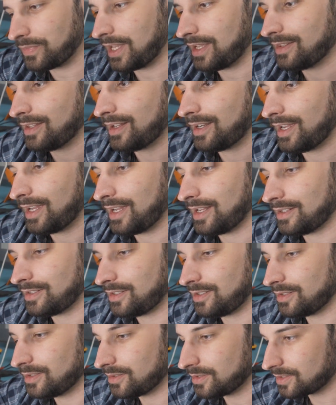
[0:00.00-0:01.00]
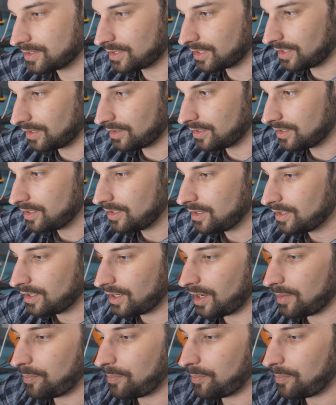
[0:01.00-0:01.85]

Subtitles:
and then I had to use, I